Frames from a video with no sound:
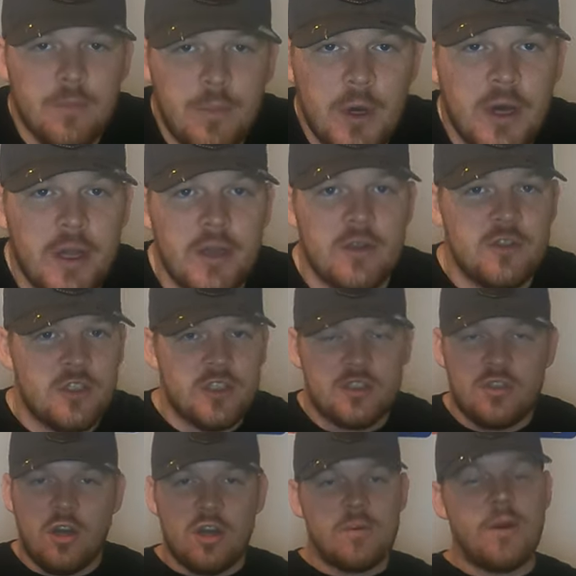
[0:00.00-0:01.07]
But
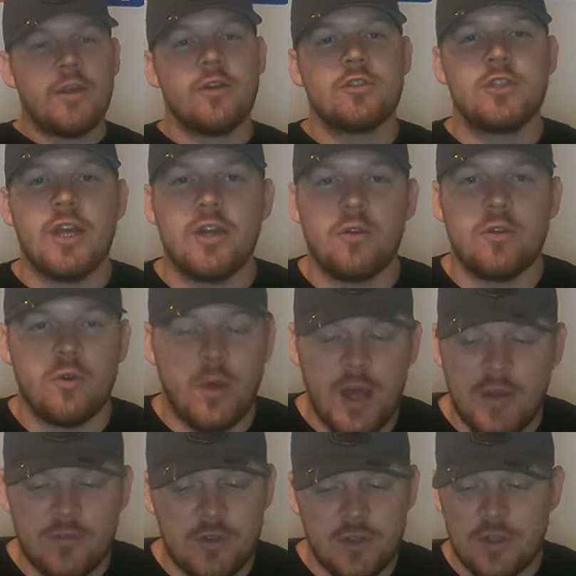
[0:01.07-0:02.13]
just talk about your channel. You have